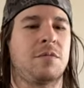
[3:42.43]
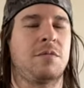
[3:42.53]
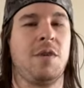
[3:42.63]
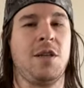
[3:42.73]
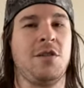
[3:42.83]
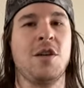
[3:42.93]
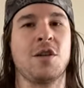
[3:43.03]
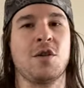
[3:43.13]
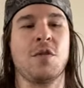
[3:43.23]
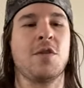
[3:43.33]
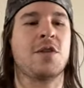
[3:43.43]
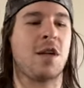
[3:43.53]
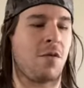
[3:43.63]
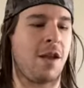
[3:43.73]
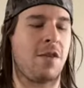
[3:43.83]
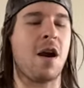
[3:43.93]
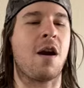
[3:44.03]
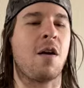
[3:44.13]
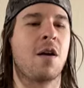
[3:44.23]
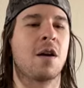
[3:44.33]
I see the two of you sitting right
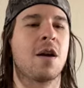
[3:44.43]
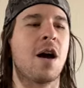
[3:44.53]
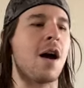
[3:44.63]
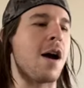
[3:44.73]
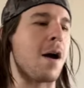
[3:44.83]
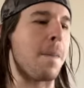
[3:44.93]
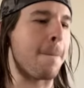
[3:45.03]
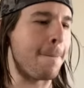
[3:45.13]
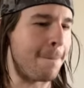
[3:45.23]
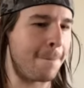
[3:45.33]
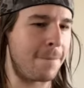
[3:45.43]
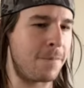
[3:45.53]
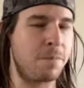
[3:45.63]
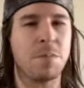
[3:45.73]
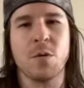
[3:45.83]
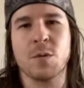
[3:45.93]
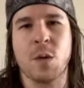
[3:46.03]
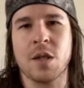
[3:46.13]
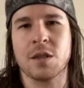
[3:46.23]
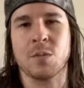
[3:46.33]
there. Be
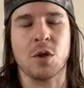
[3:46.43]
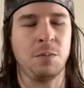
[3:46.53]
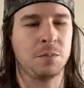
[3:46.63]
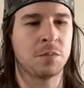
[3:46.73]
responsible.